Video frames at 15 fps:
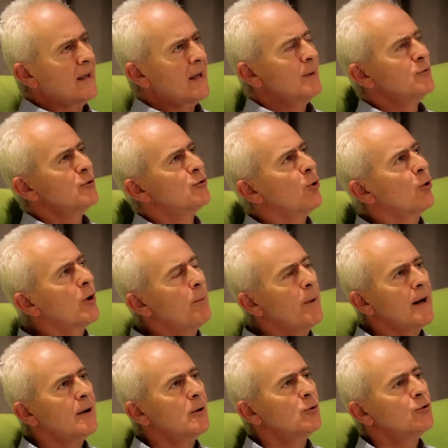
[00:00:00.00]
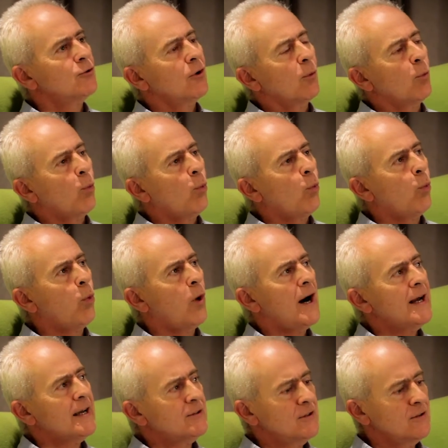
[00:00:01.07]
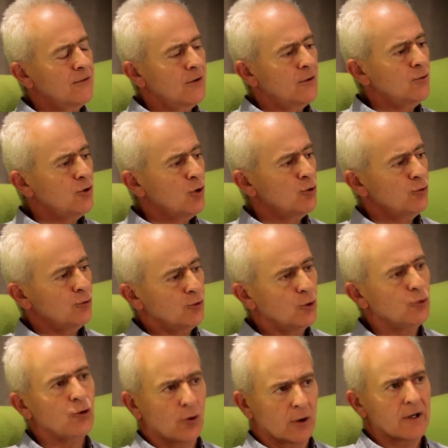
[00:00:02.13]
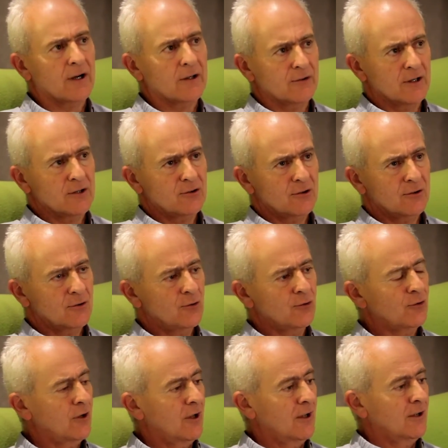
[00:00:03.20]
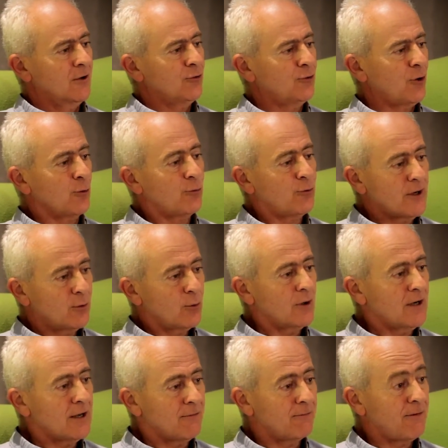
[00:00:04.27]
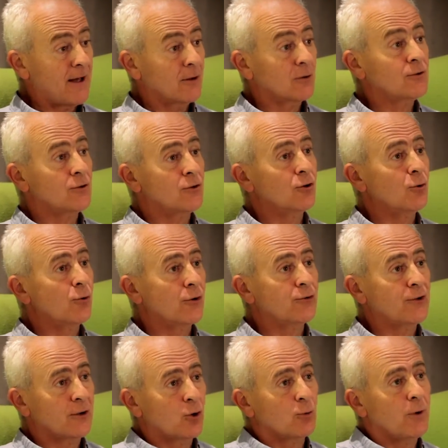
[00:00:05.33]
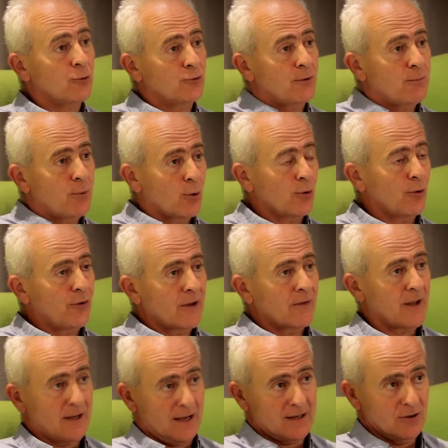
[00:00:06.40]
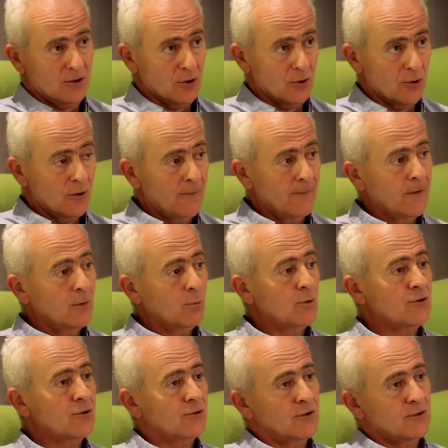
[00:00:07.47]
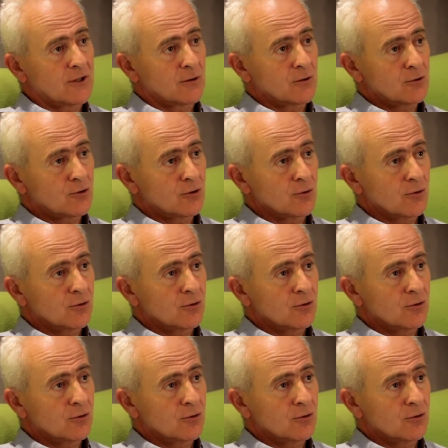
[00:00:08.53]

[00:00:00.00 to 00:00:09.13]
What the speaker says: came to talk about why it is that news organisations so frequently fail to do the single most important thing they can do, which is to tell the truth.